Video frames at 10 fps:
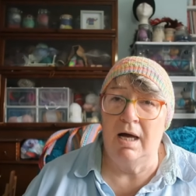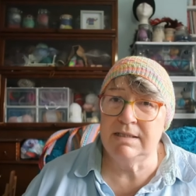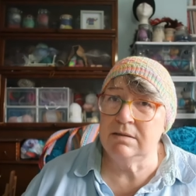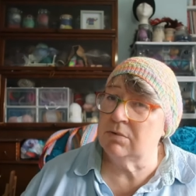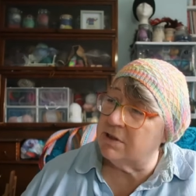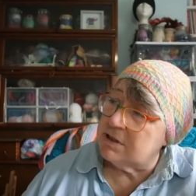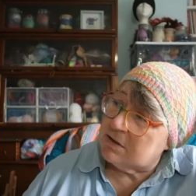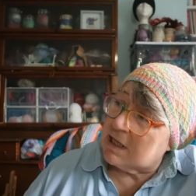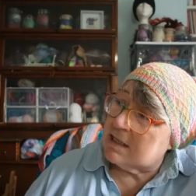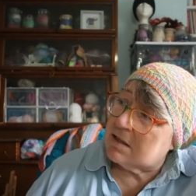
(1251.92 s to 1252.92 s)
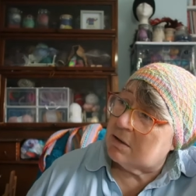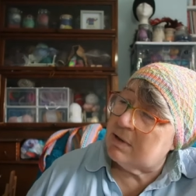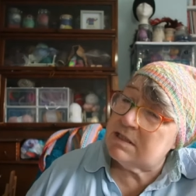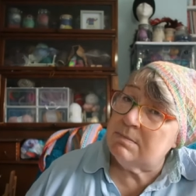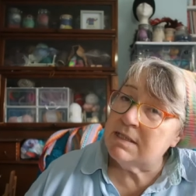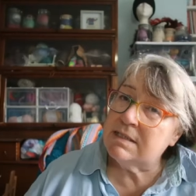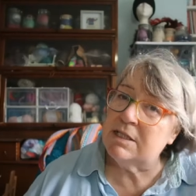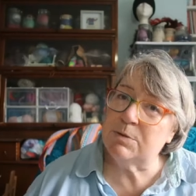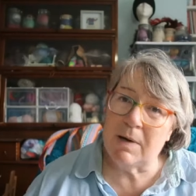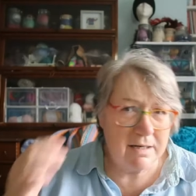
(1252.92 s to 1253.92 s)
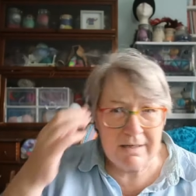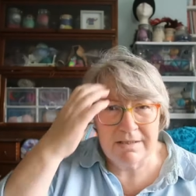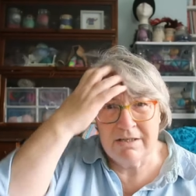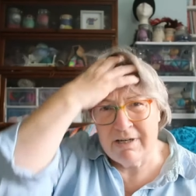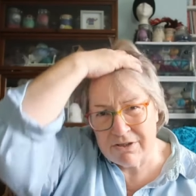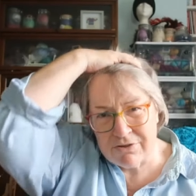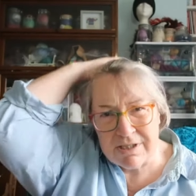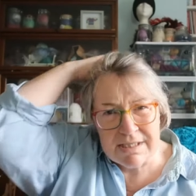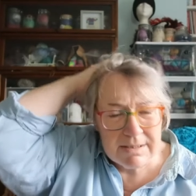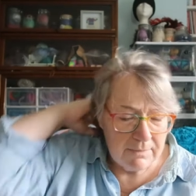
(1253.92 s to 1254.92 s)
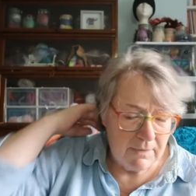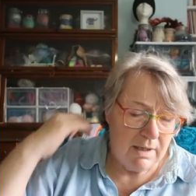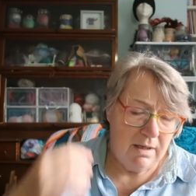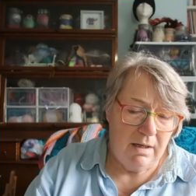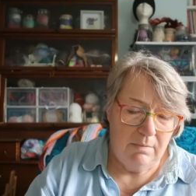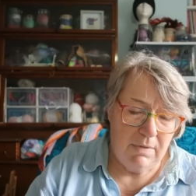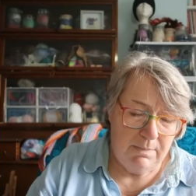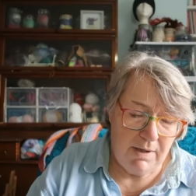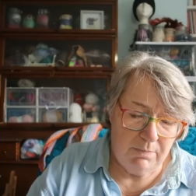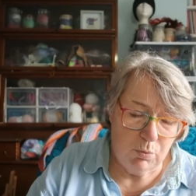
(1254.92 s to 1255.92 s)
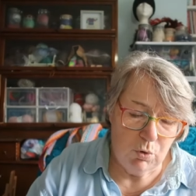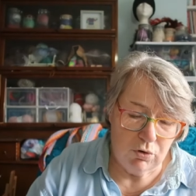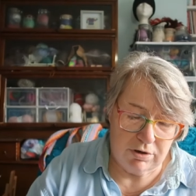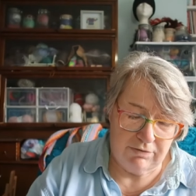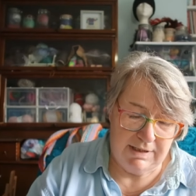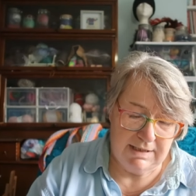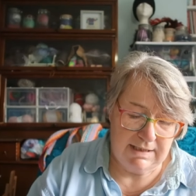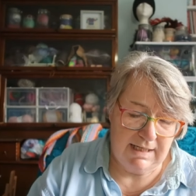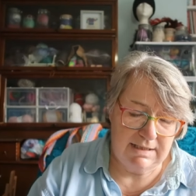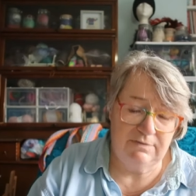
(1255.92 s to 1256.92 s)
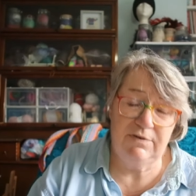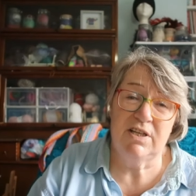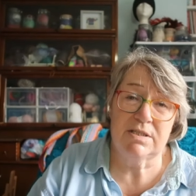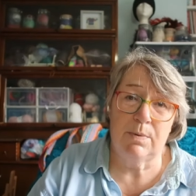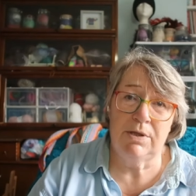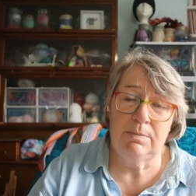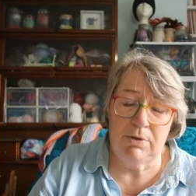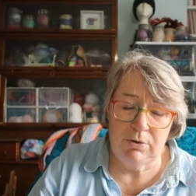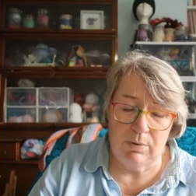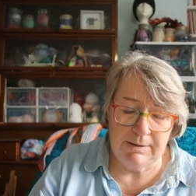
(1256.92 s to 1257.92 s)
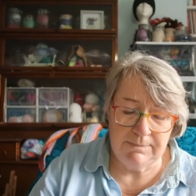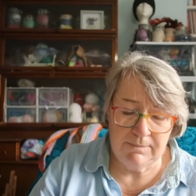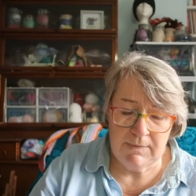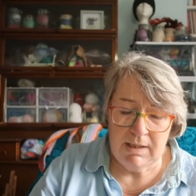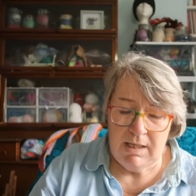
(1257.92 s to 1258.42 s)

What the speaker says: I didn't want to do that, so I went to my stitch pack directories, my Barbara Walker in this case, the first one, the blue one,